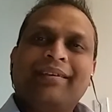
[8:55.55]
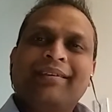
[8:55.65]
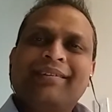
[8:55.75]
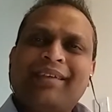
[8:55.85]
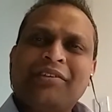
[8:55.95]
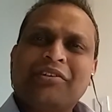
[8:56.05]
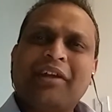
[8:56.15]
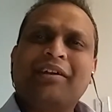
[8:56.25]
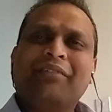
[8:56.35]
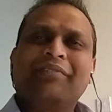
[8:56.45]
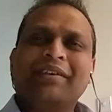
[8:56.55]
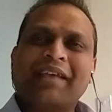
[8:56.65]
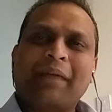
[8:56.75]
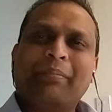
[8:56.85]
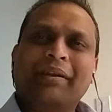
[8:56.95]
such kind of things
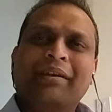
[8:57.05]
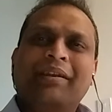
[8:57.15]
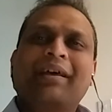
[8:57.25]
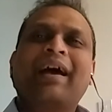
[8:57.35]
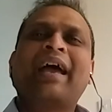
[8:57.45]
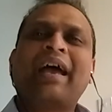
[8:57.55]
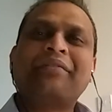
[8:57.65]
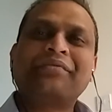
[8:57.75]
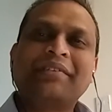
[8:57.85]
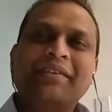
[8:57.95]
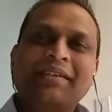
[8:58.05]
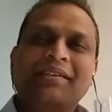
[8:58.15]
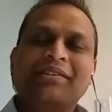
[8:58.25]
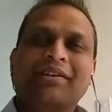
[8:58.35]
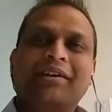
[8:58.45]
happen. I have seen
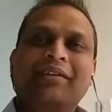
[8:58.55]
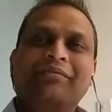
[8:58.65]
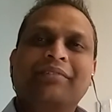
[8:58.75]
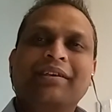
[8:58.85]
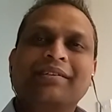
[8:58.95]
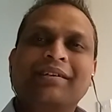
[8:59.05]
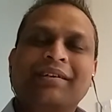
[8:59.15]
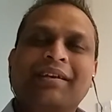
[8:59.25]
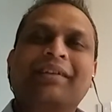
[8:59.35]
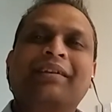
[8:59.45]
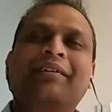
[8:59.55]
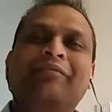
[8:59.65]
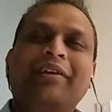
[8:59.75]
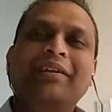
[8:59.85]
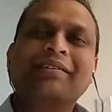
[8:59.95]
such kind of things in
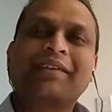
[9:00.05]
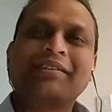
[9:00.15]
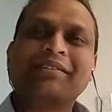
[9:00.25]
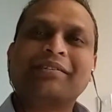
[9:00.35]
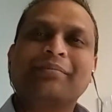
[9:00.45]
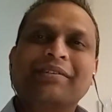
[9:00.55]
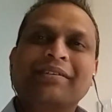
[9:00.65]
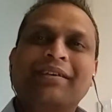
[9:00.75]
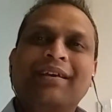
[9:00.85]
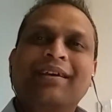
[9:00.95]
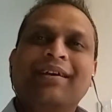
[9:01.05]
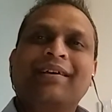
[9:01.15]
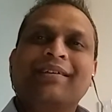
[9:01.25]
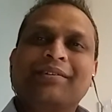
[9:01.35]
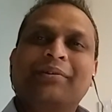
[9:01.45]
various customers.
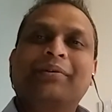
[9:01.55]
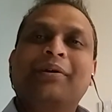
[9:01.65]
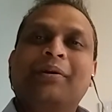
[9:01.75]
So,